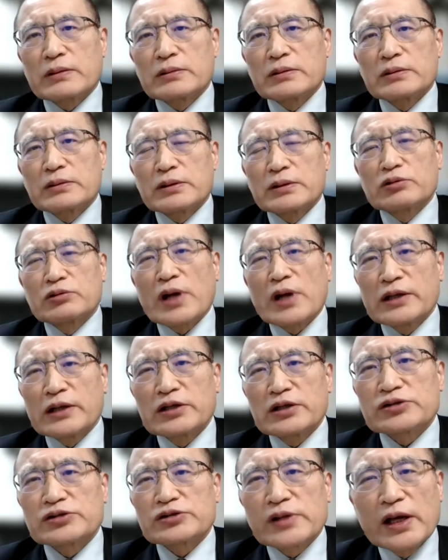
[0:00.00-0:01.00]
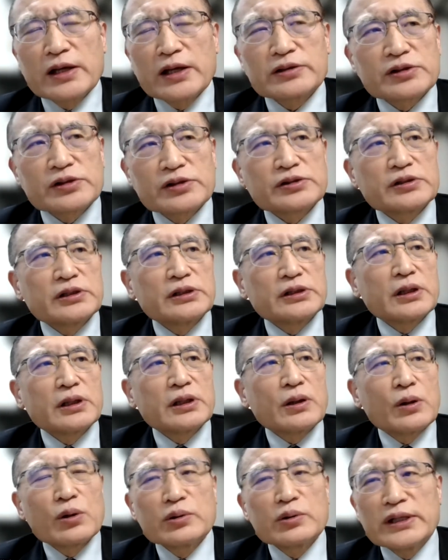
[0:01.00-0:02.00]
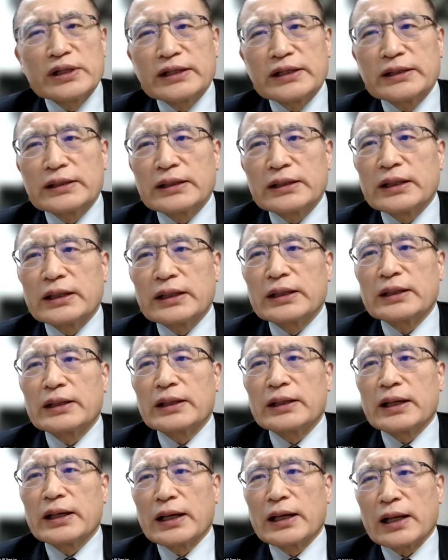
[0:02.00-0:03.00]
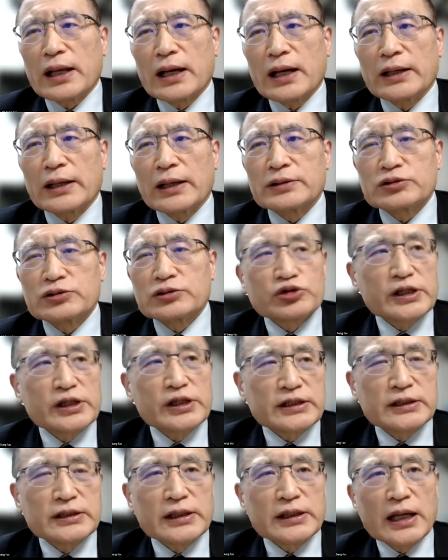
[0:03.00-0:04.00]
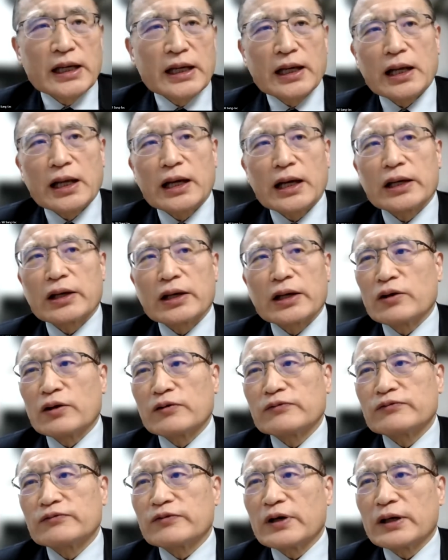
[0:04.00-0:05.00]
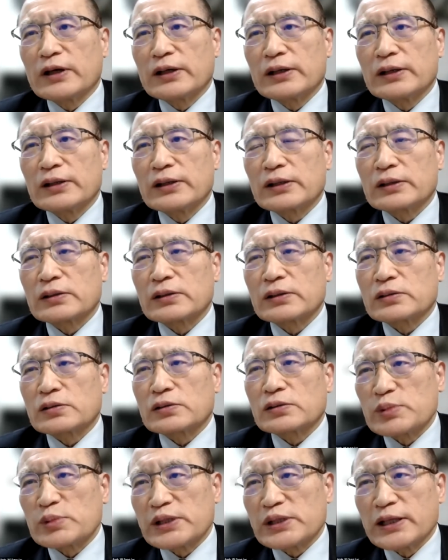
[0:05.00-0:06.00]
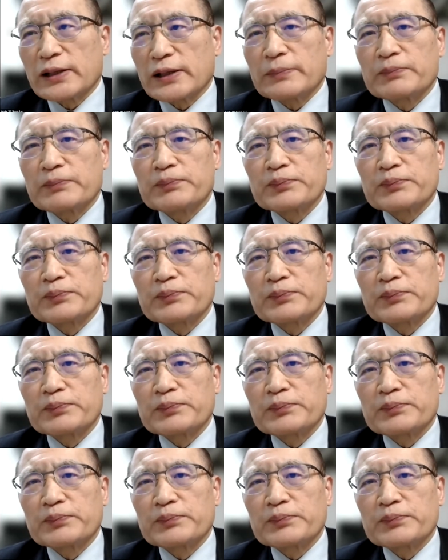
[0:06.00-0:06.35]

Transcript: the United States is the only uh, ally, treaty ally of uh, Korea